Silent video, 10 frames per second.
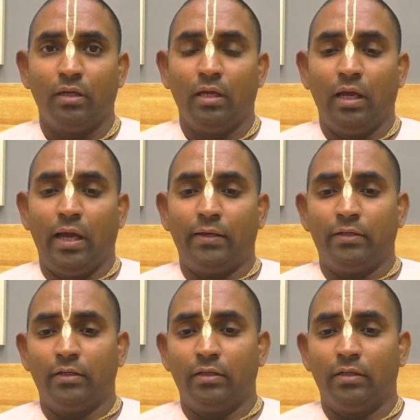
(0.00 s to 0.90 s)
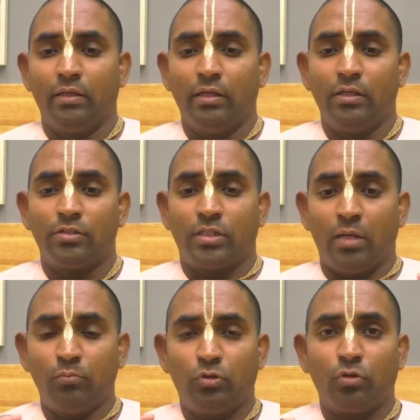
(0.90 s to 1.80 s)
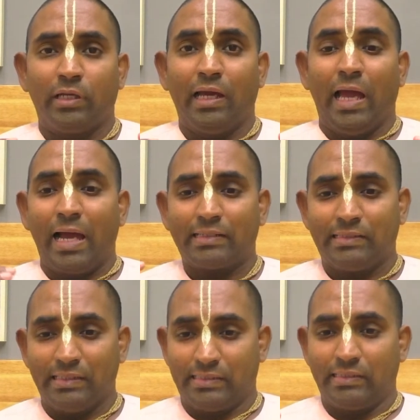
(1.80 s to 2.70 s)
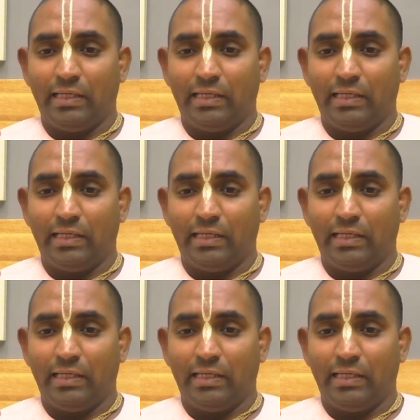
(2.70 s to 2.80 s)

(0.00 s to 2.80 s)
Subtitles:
and some took access